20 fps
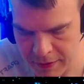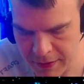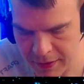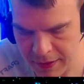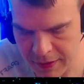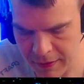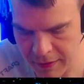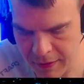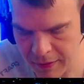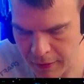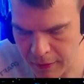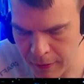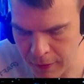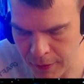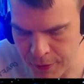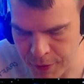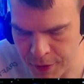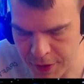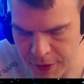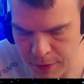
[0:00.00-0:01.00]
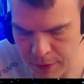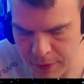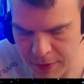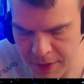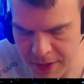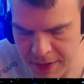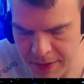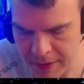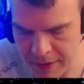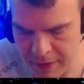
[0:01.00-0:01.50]
that are closest to the
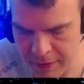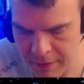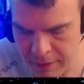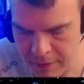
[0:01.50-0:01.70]
sun.